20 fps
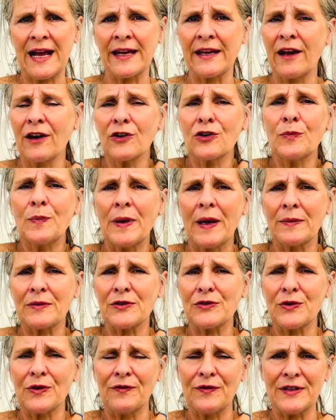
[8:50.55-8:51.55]
and I could be able to
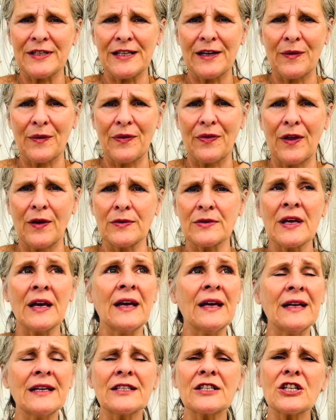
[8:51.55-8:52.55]
do a video on those
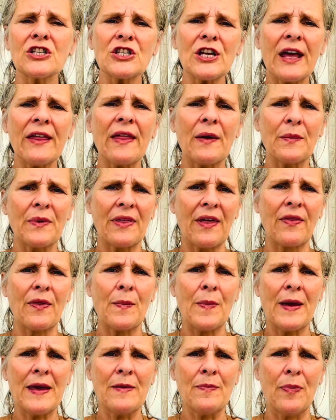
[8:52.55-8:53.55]
to share that with other
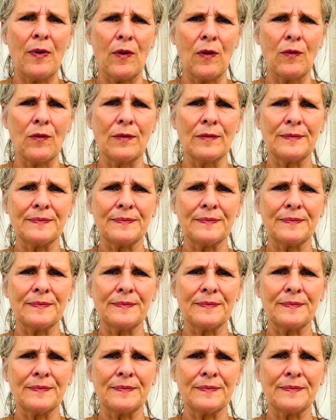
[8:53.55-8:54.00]
people.